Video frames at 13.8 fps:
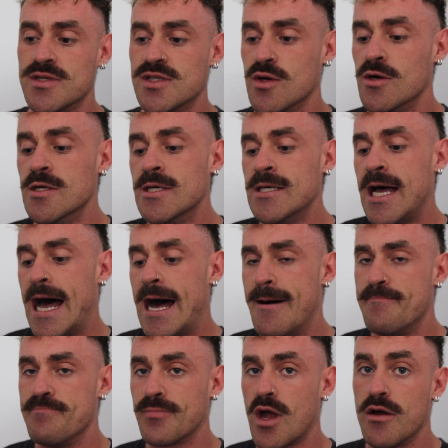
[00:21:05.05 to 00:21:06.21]
So
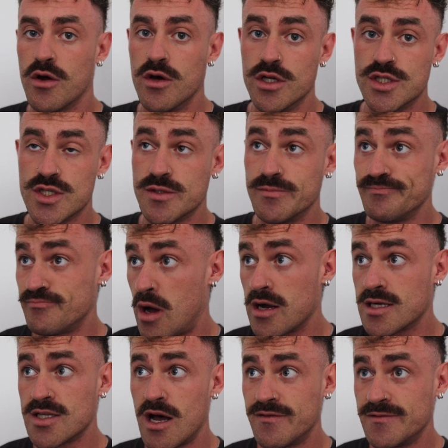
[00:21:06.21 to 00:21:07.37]
I'm going to just
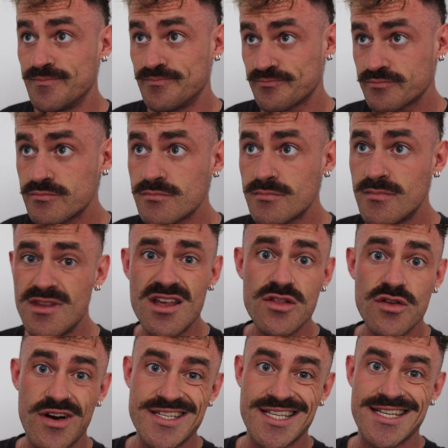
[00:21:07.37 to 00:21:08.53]
box off
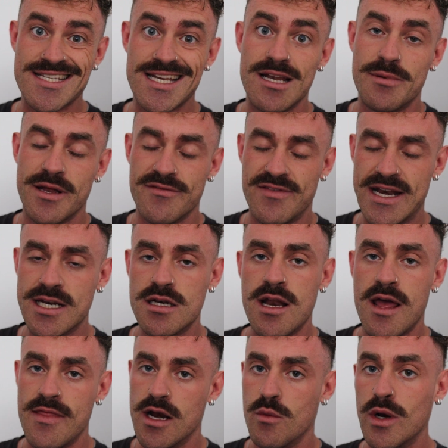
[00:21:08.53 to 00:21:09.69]
the rest of this little bit of editing,
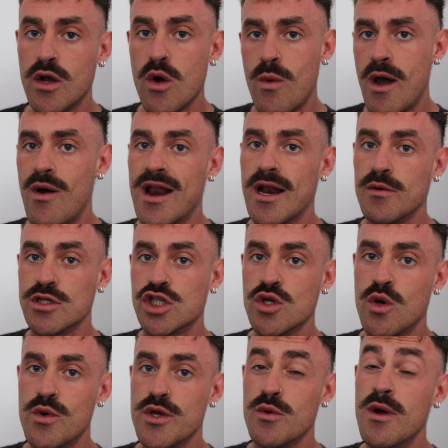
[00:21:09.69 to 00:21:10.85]
and then I will go out and I will
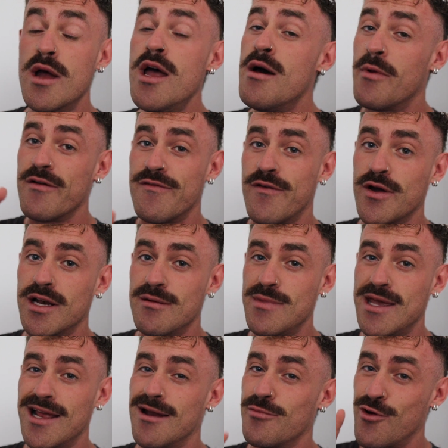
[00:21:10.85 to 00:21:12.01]
show you my final
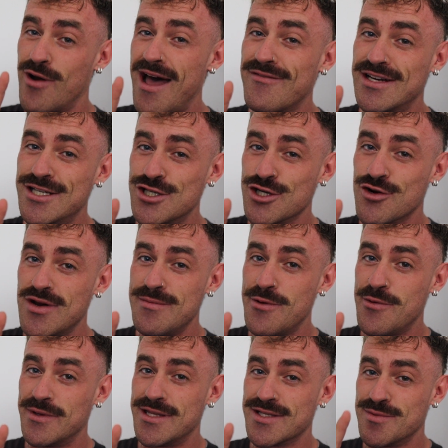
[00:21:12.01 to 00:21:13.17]
meal. I'm going to have a Ninja Creamy
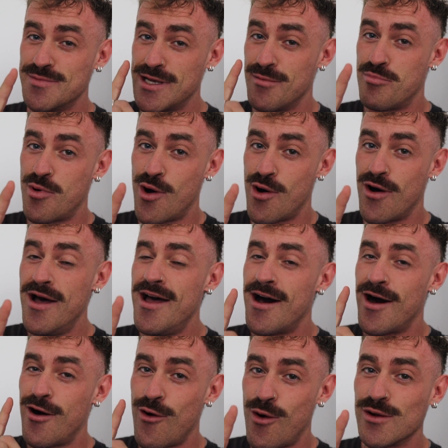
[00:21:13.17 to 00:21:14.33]
with this meal, but
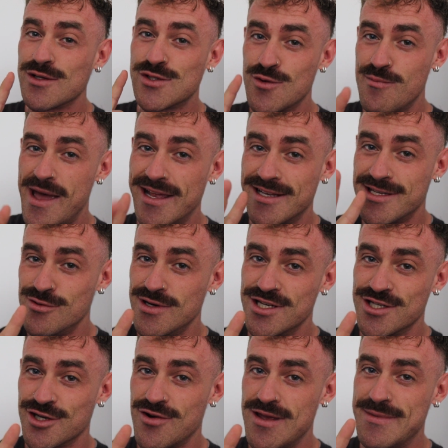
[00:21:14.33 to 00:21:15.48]
I also made 2
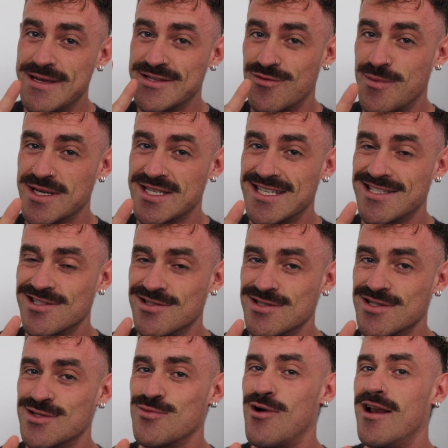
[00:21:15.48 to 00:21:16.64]
Ninja Creamies for my
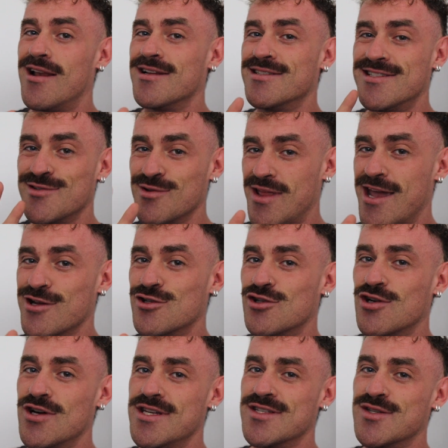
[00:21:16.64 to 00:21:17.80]
sisters as well, so they could
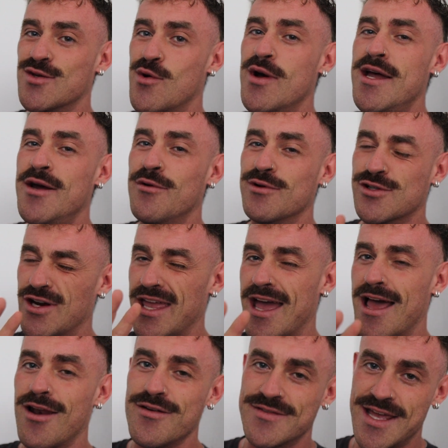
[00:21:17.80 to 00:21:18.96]
try. So we'll try and
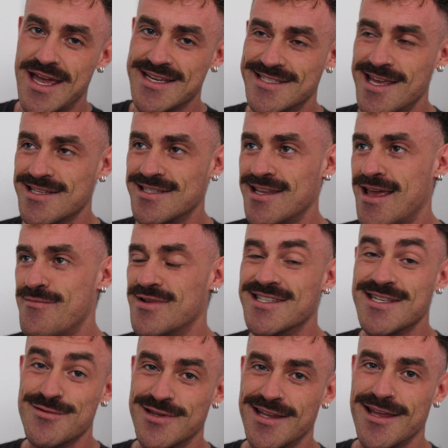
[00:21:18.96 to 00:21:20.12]
get a live taste test of them and
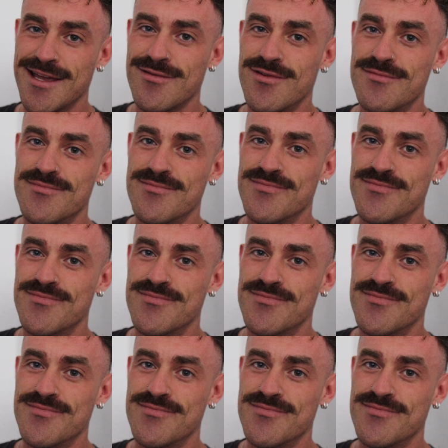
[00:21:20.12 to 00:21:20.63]
see what they think of it.